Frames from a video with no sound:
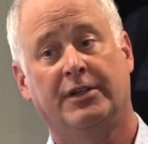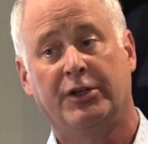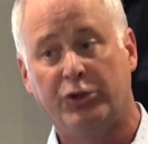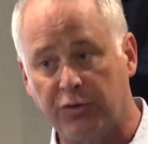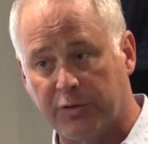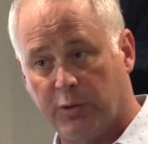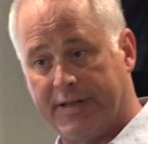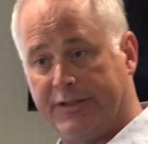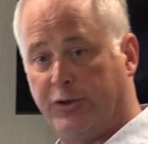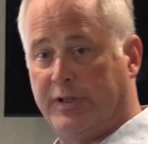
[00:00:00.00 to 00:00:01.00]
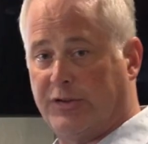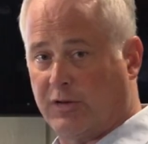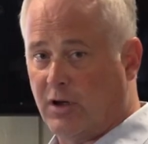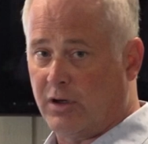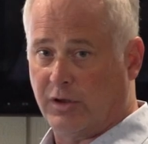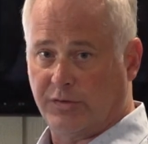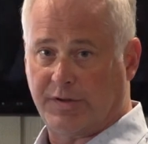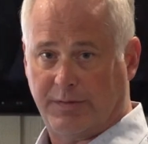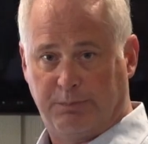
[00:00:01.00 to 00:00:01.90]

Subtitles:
Usually when they do these laws, they